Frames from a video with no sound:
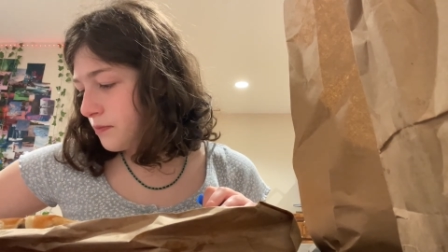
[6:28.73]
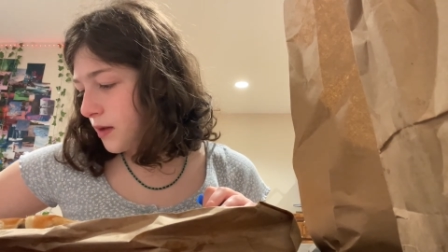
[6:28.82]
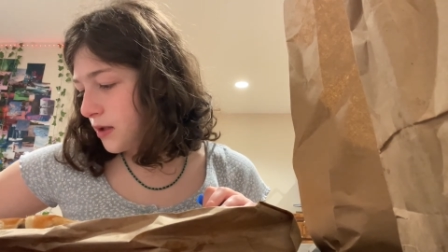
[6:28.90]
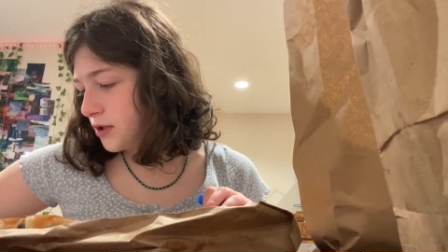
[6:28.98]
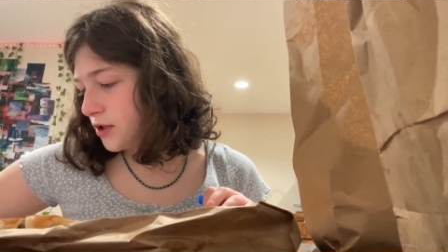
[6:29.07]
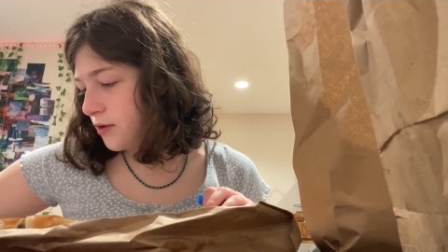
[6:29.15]

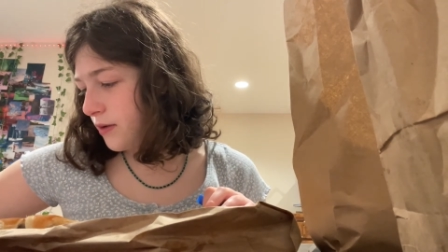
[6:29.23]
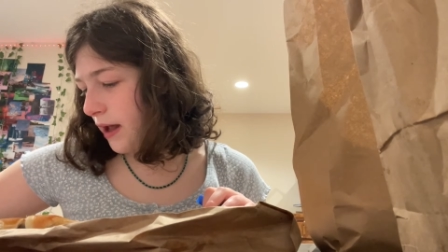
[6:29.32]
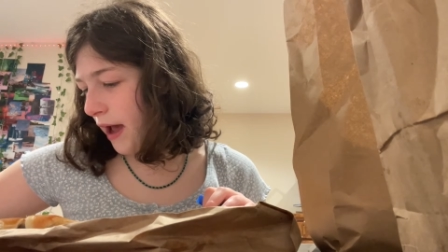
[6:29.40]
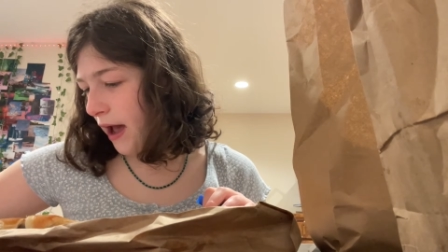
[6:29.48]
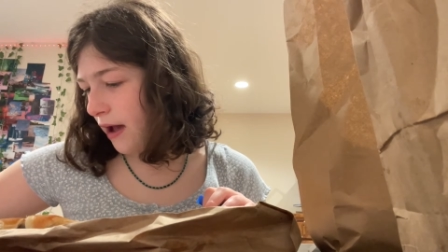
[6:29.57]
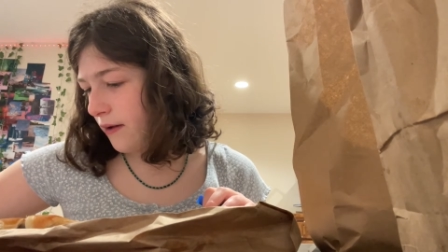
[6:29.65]

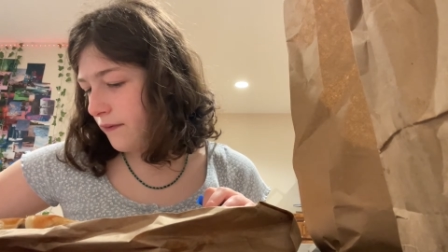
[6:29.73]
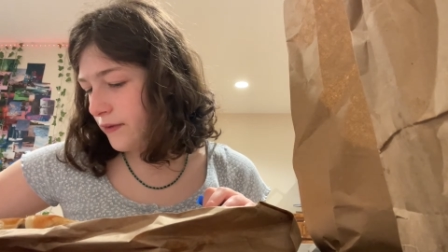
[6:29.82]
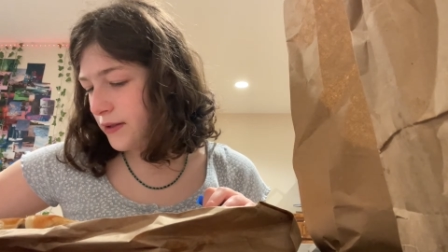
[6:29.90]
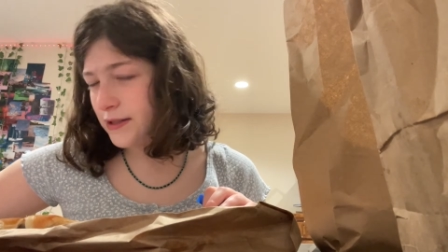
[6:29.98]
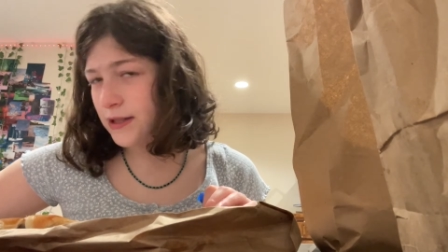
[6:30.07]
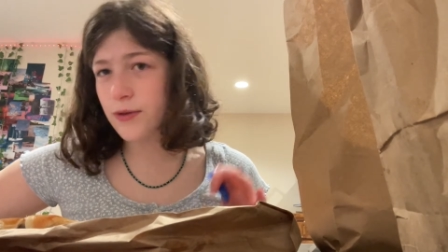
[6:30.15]
2.5
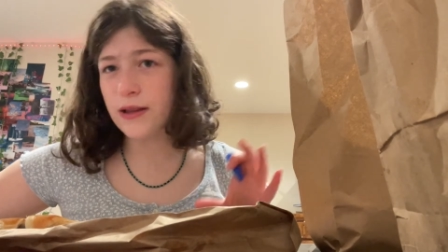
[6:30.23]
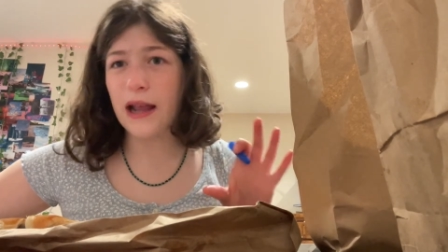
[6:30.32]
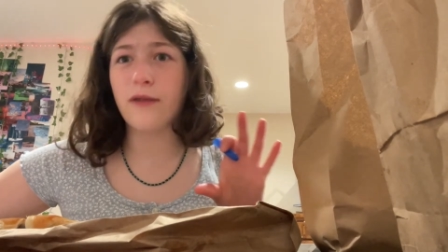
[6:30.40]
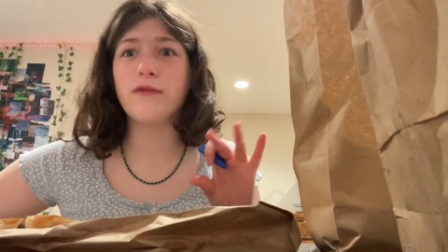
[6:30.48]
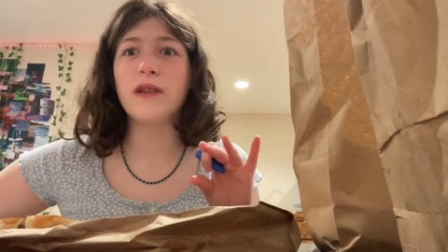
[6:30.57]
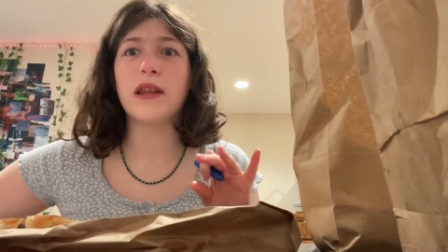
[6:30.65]
because they were
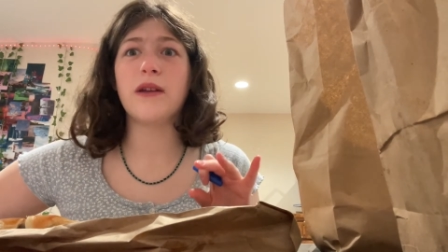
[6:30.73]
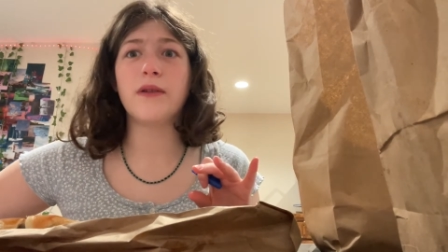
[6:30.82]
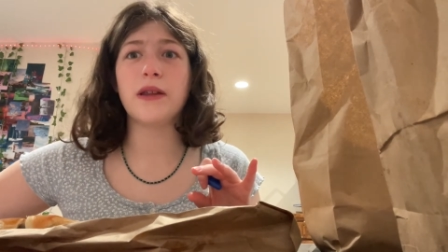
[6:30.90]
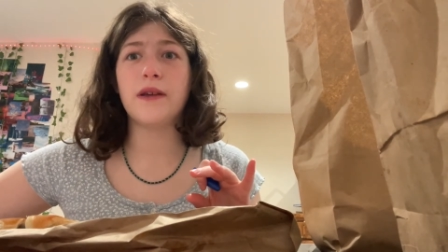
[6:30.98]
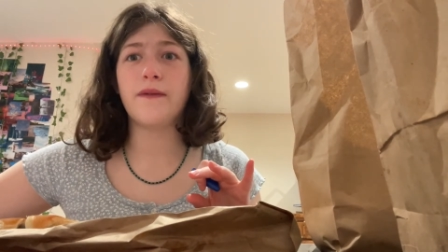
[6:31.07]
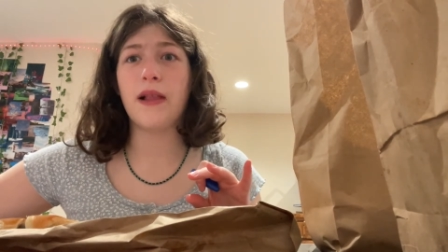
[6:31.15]
like
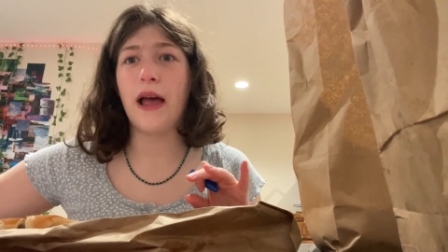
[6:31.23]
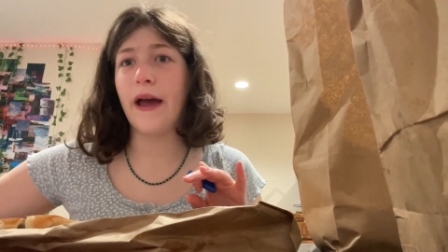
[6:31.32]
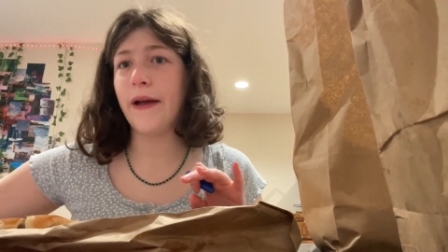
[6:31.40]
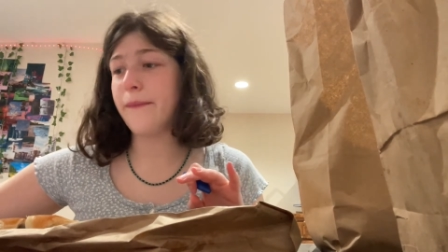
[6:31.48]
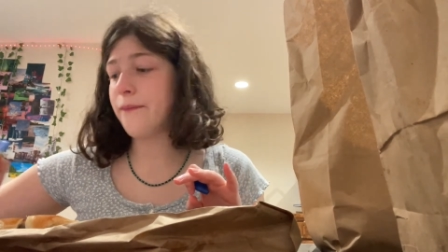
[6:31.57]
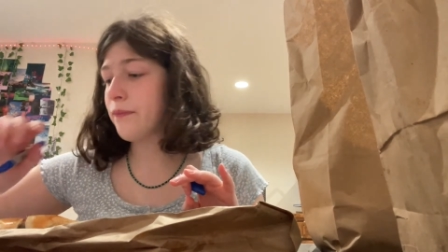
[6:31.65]
really
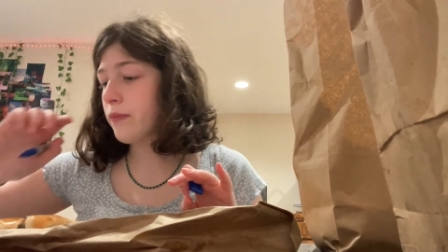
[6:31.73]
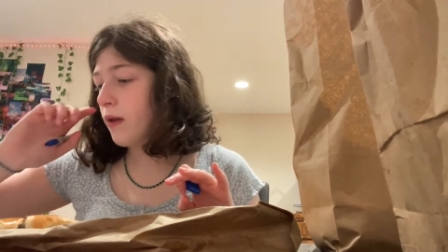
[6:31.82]
flat.